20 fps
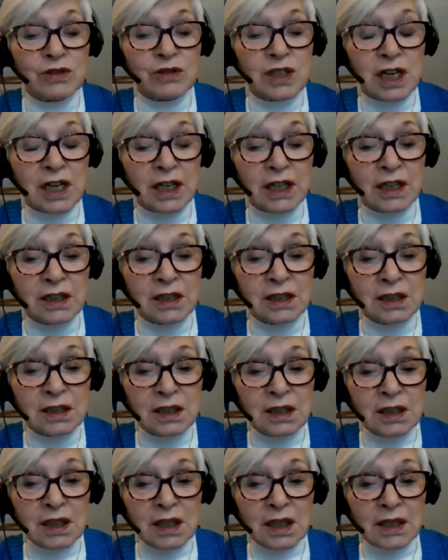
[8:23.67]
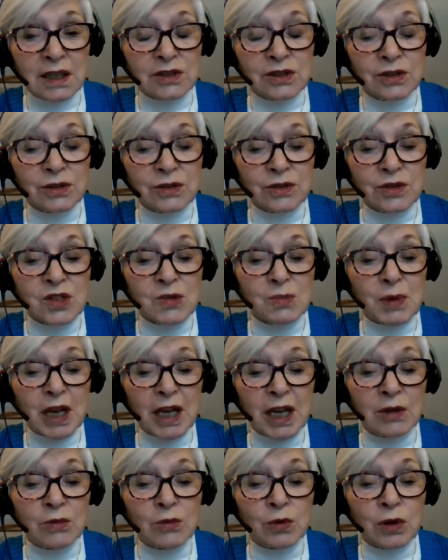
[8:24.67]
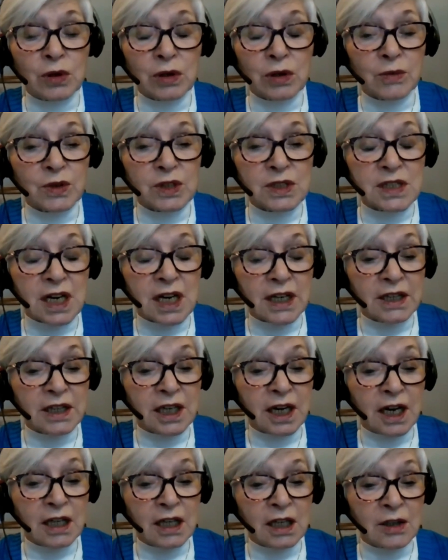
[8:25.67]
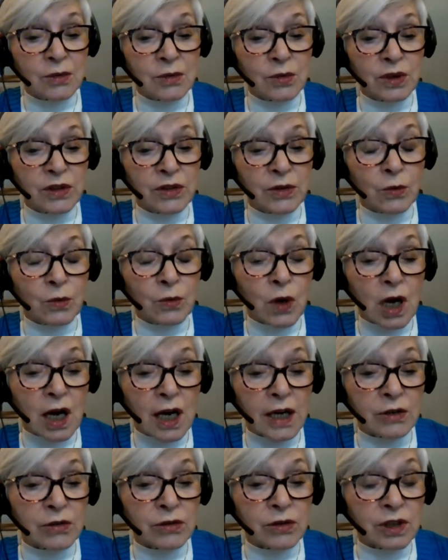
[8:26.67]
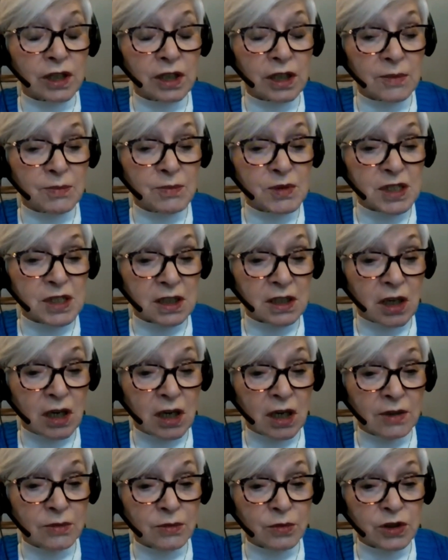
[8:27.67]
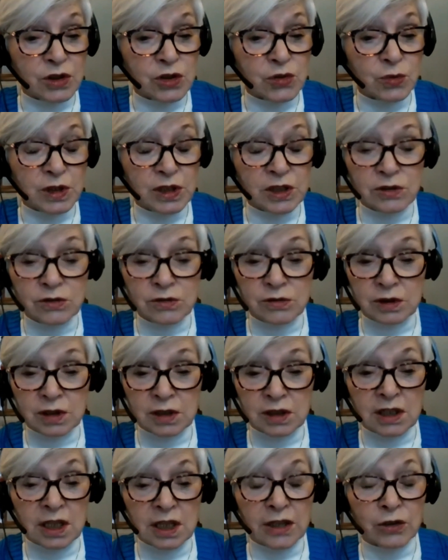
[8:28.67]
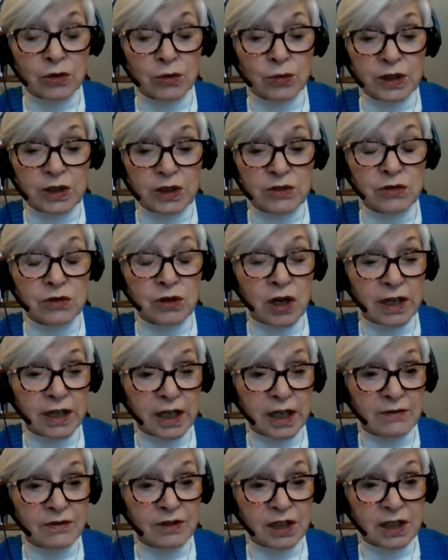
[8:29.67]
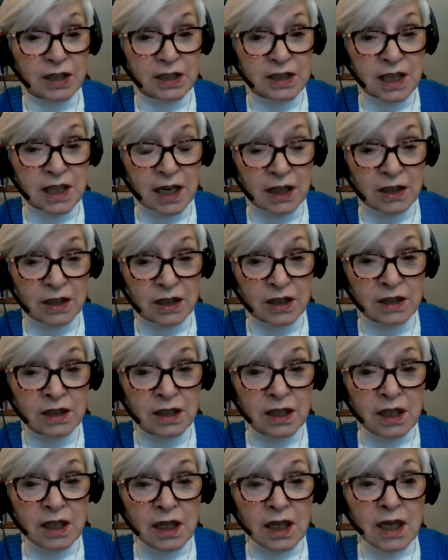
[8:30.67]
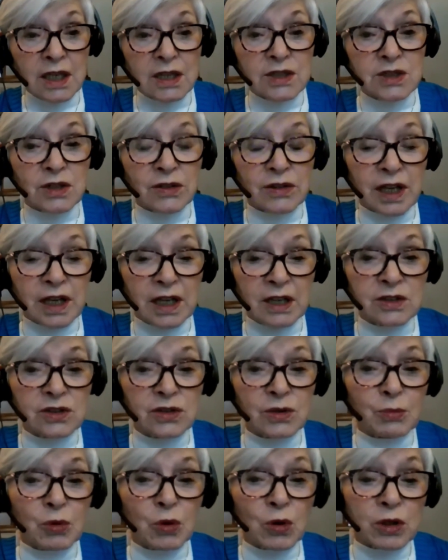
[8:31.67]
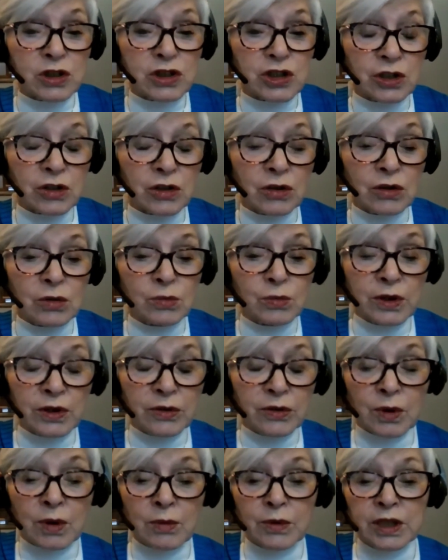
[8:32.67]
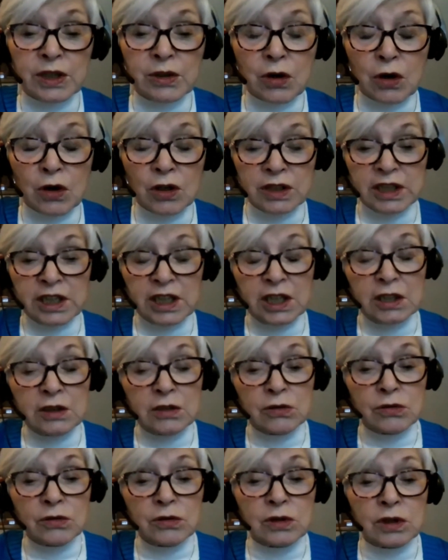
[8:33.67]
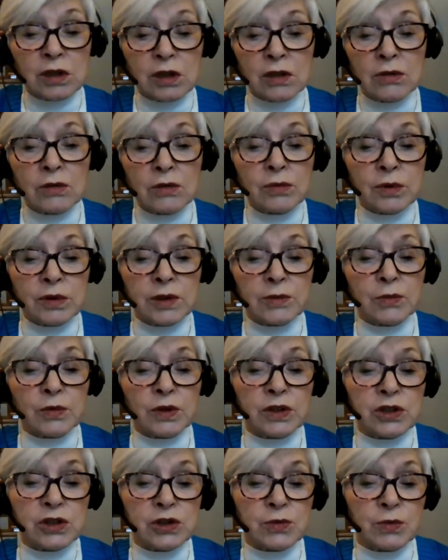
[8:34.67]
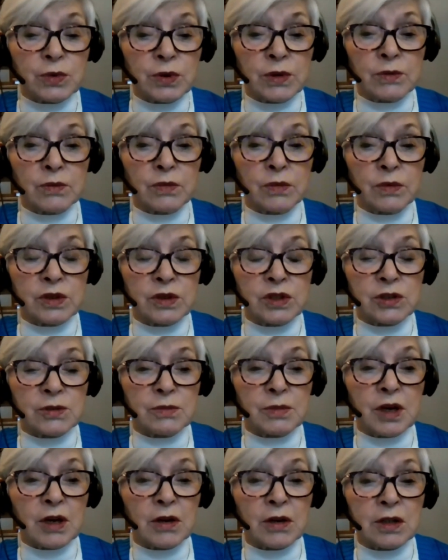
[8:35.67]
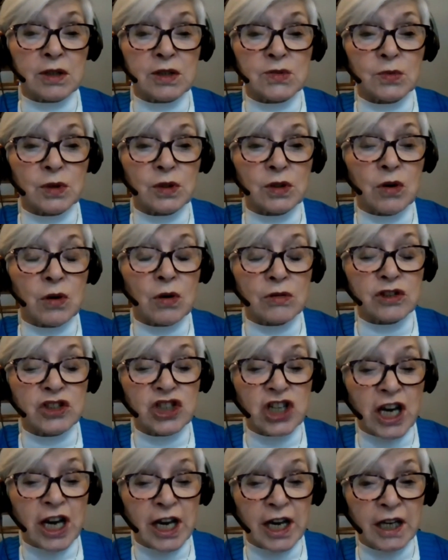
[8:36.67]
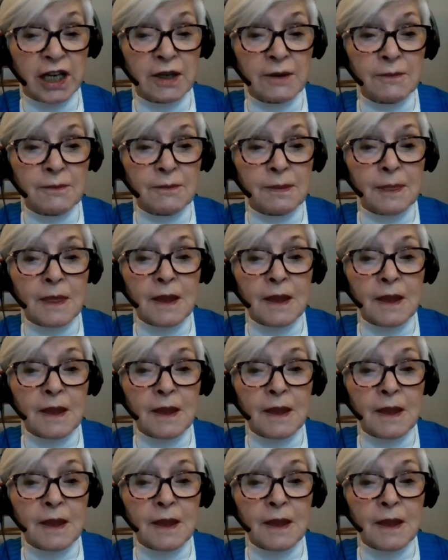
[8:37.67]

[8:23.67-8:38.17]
Judea to Spain, where it was Ayala with the Y or the Ypsilon, which the letter we do not have in Italian. So then to Portugal with what we call E lungo, which Americans would call J,